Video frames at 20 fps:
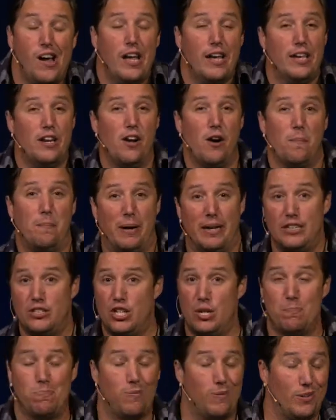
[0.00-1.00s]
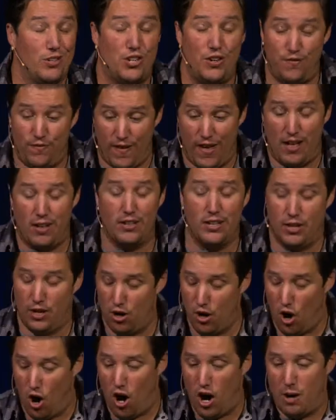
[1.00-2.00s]
But she fell, and
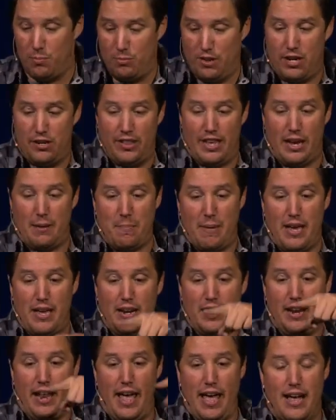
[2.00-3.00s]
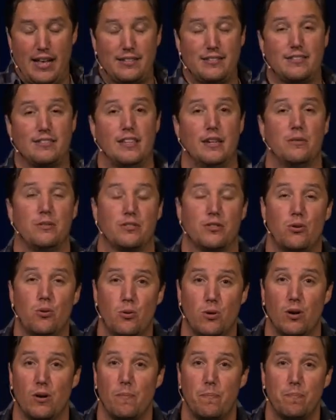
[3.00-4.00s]
her arm literally made an S. It was
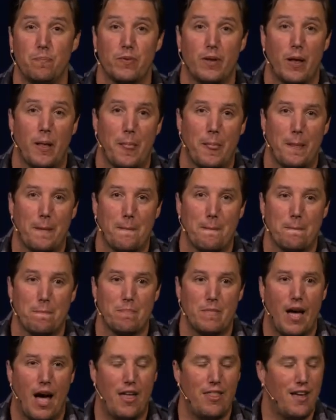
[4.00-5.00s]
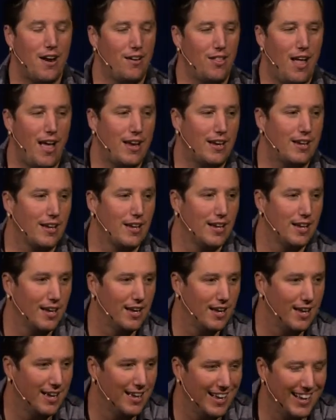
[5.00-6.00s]
cool. And they're like,
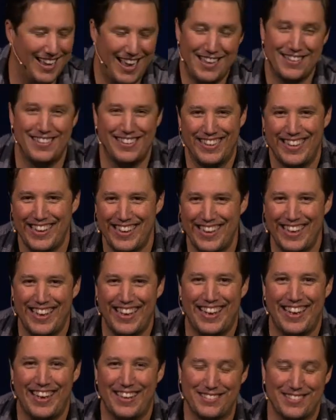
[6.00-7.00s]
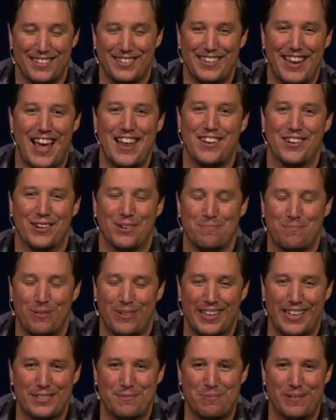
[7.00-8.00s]
as a 9-year-old boy,
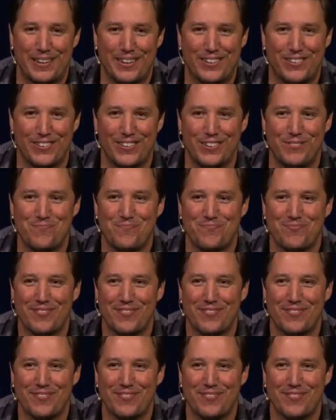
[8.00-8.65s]
that's pretty cool.